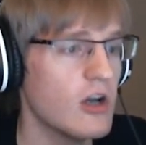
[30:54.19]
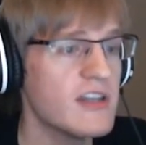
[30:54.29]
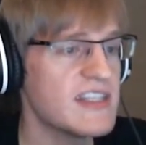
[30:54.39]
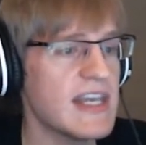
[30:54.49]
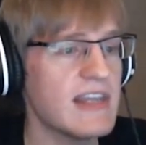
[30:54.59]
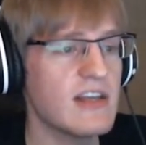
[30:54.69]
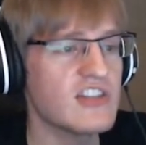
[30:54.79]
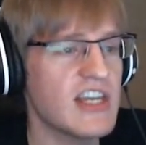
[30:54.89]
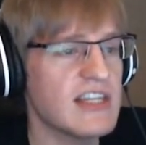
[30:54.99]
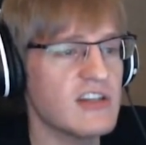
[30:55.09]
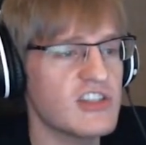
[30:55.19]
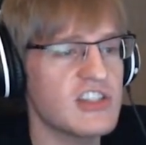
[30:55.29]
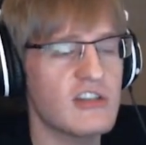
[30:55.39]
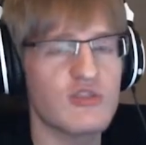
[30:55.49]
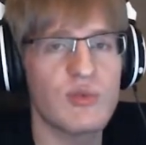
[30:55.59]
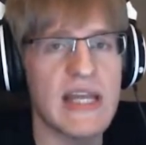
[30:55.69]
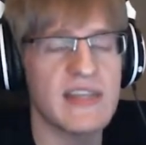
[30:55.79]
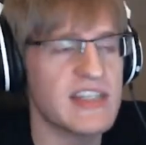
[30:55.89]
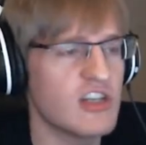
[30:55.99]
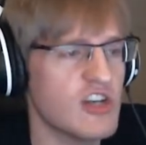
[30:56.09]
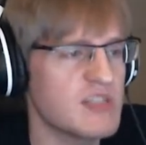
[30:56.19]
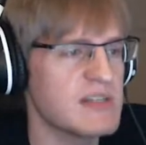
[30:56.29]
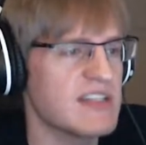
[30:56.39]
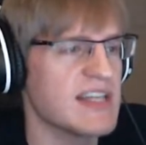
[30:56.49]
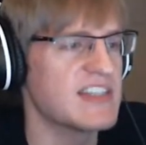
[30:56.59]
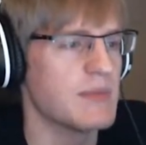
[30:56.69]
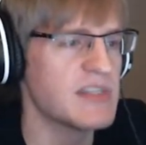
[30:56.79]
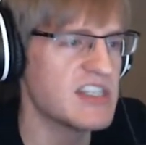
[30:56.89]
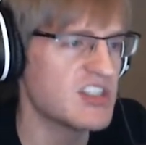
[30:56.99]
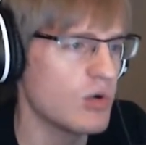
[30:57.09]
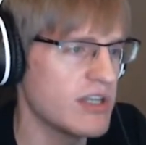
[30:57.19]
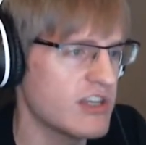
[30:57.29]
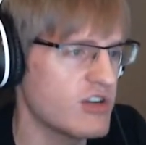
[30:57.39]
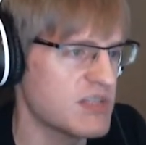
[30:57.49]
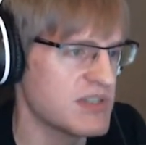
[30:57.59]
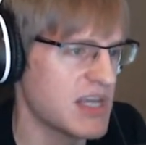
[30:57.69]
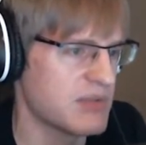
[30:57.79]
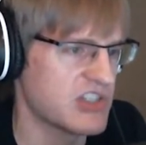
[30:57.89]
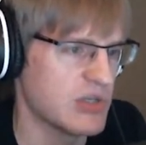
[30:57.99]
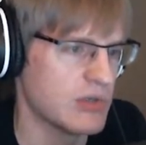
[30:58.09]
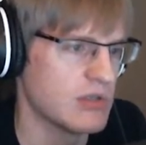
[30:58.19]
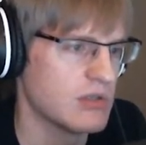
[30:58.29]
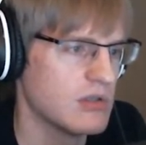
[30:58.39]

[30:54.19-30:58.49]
See, and there's wreaths and Christmas lights up. This is totally the Christmas episode.